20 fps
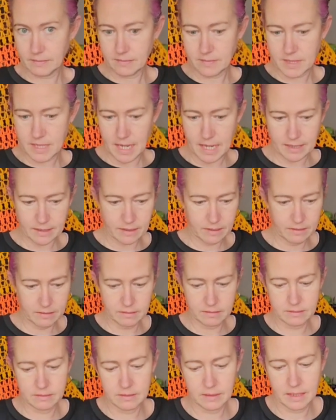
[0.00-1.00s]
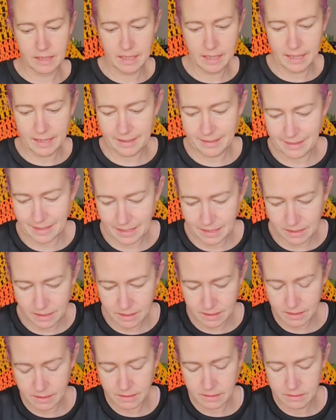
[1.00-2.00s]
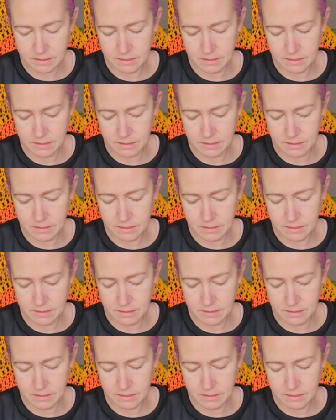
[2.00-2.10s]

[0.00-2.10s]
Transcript: Done. I think